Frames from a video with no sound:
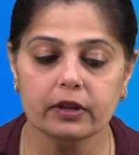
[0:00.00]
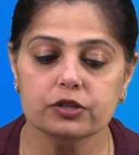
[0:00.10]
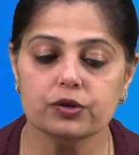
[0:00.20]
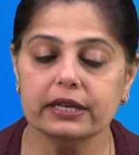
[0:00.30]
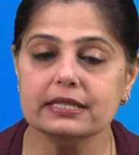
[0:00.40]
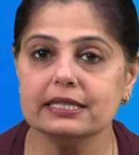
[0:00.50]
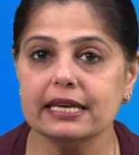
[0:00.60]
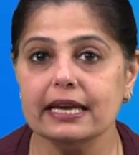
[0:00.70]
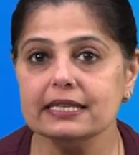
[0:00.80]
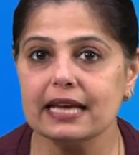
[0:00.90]
So, it
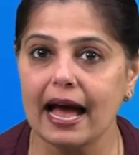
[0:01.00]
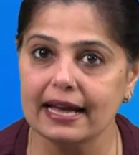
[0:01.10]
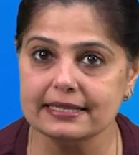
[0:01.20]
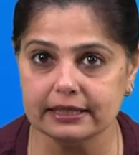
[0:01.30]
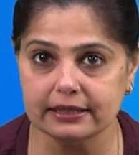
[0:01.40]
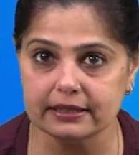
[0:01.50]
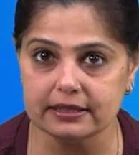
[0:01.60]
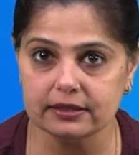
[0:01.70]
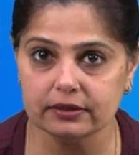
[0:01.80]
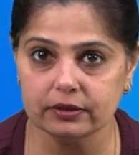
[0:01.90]
stays as it
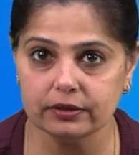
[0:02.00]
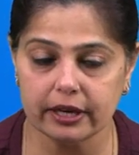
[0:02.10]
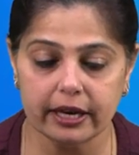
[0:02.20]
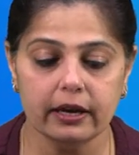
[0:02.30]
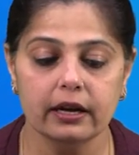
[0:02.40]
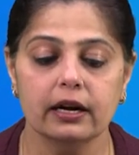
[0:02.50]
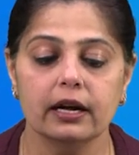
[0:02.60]
is. Okay.